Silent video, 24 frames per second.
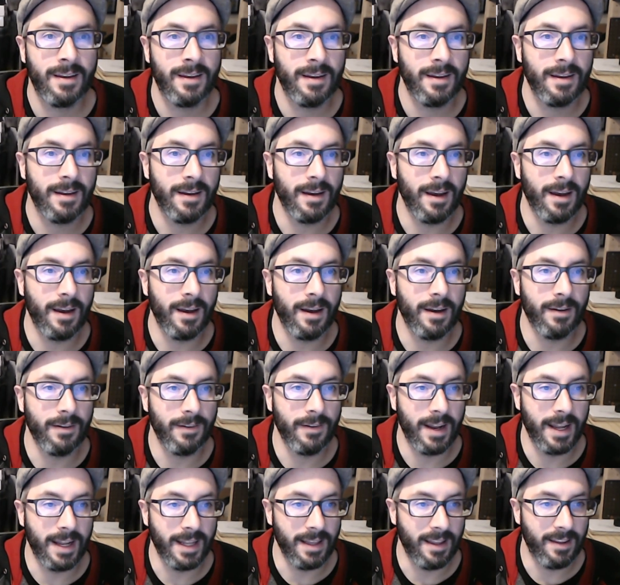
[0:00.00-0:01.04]
All
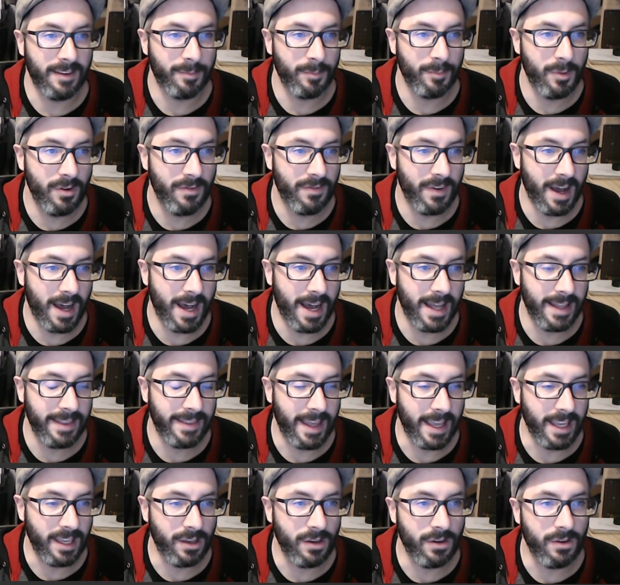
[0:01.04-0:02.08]
right, let's move on.
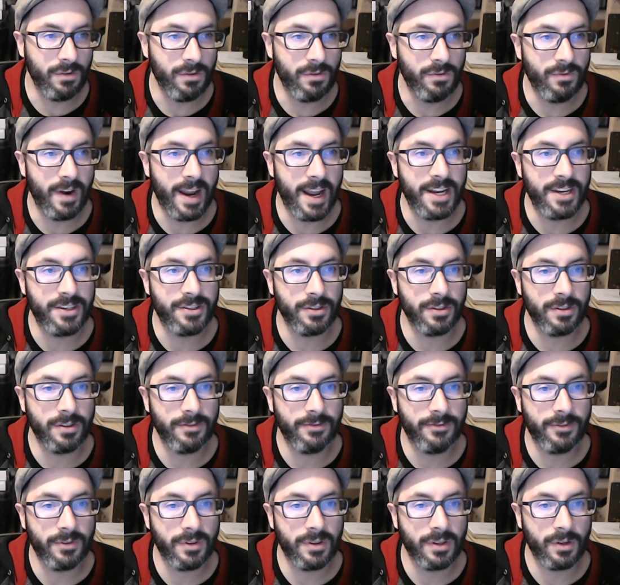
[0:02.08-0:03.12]
Thank you, Rachel,
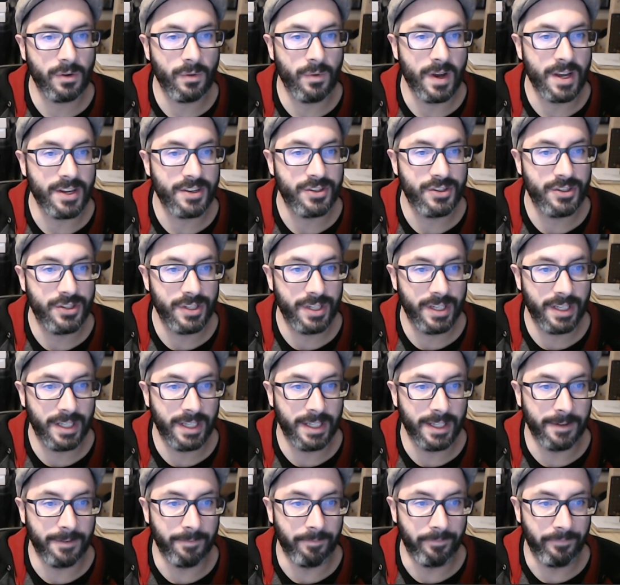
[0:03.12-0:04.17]
for the
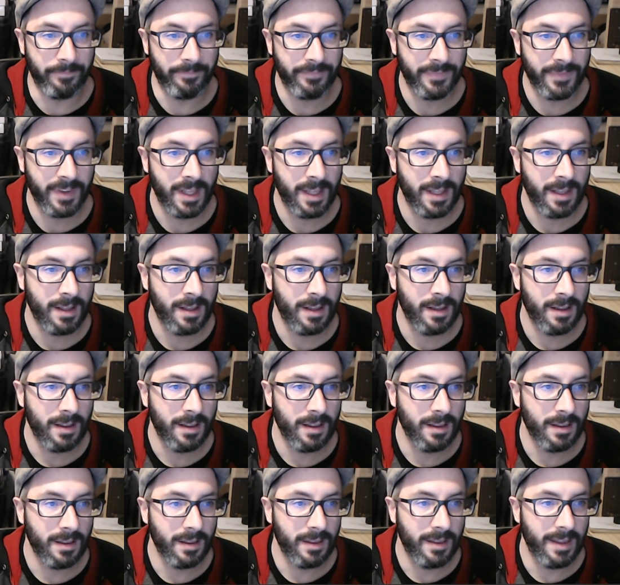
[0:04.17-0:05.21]
question.
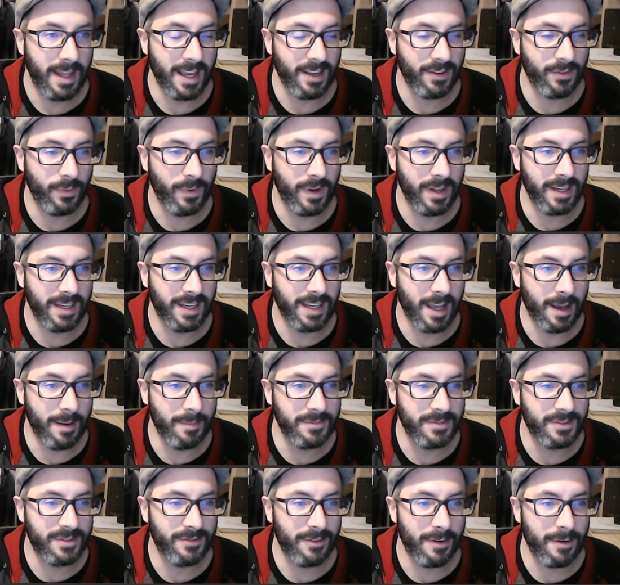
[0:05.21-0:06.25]
Next one
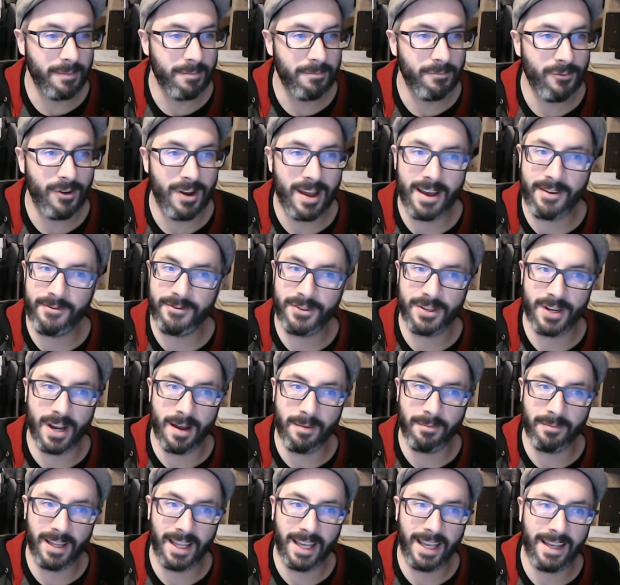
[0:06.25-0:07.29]
comes from Rev
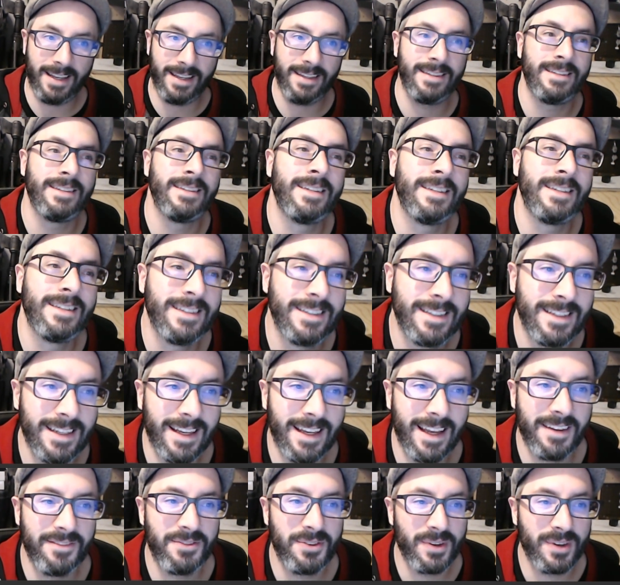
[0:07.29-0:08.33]
Chumley.
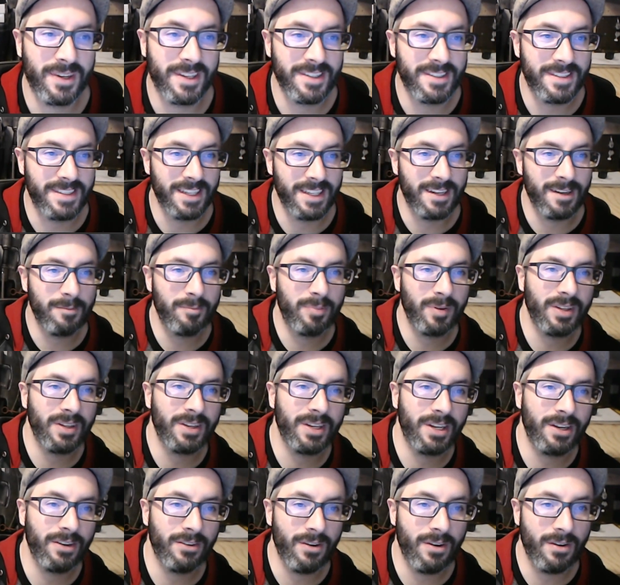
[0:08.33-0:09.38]
Have you considered
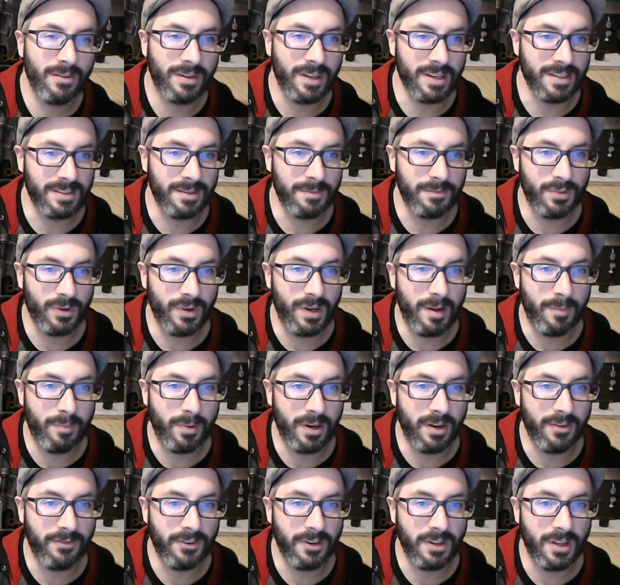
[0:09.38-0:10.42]
building your own custom 3D
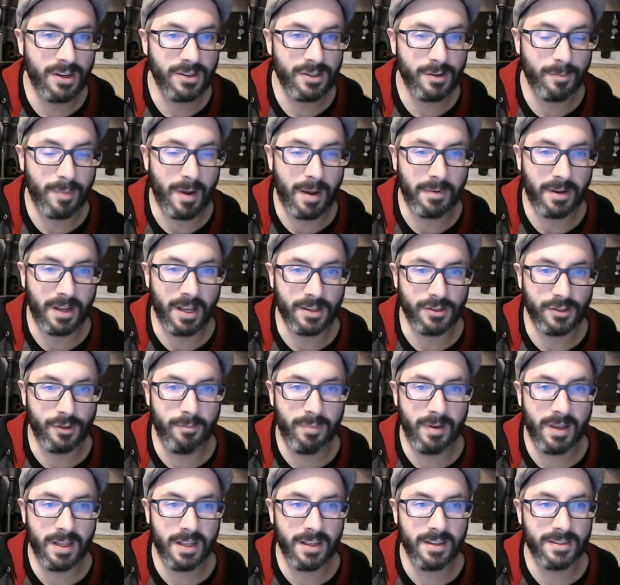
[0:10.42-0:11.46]
printer for larger prop and costume
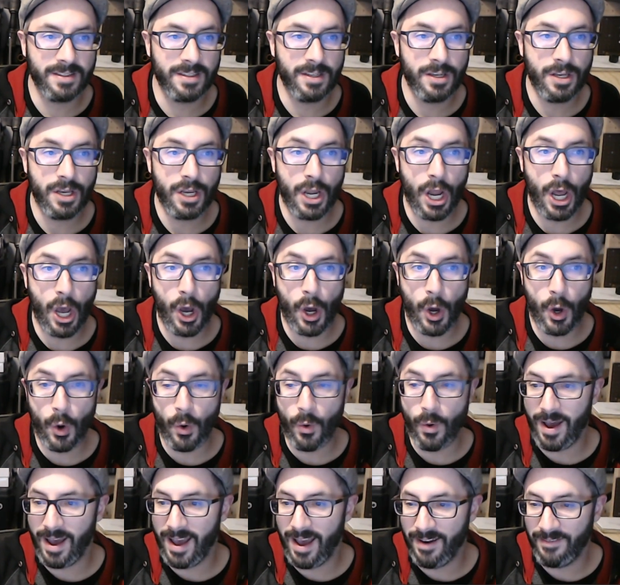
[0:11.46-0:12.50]
builds? No,
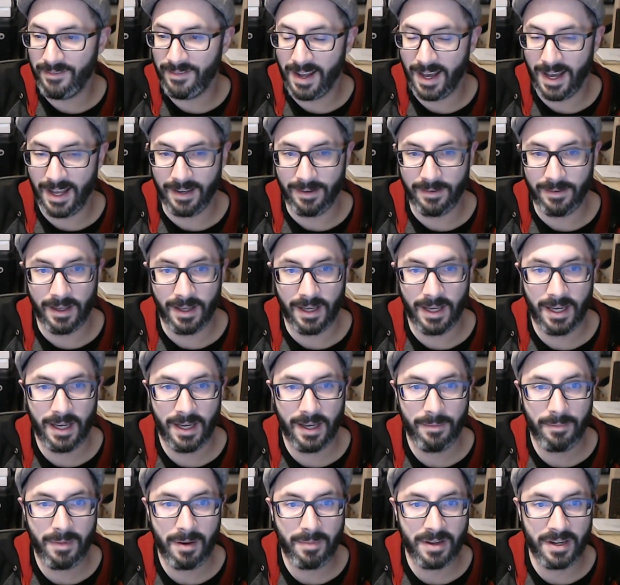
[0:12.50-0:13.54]
I have not.
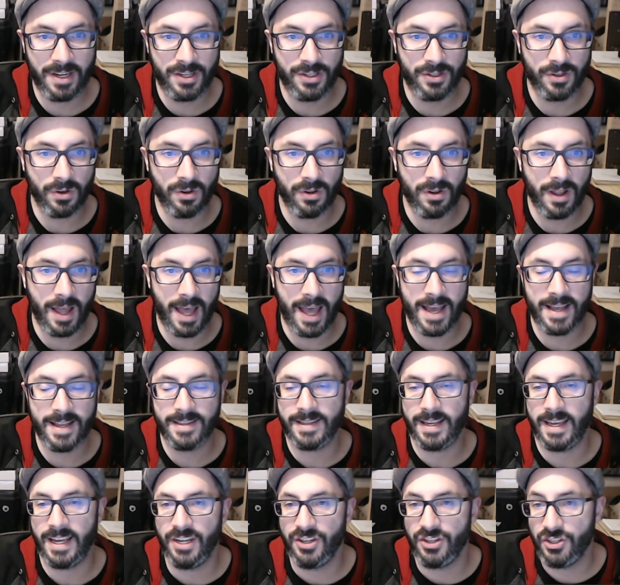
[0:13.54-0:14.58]
My buddy Joel has
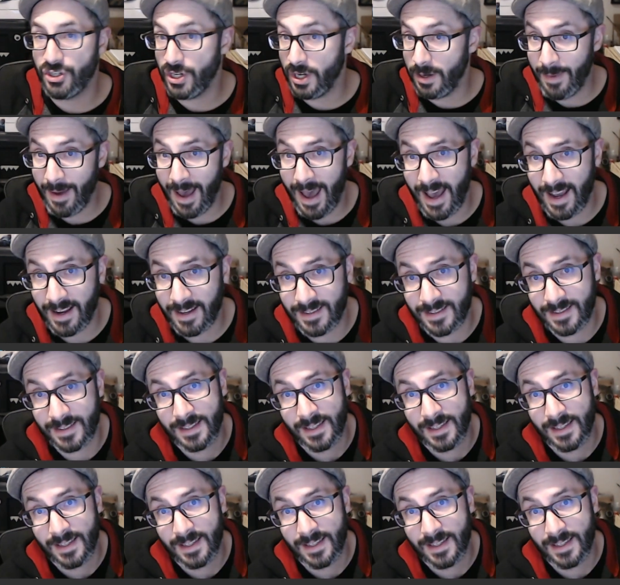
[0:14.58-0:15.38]
a G-Max.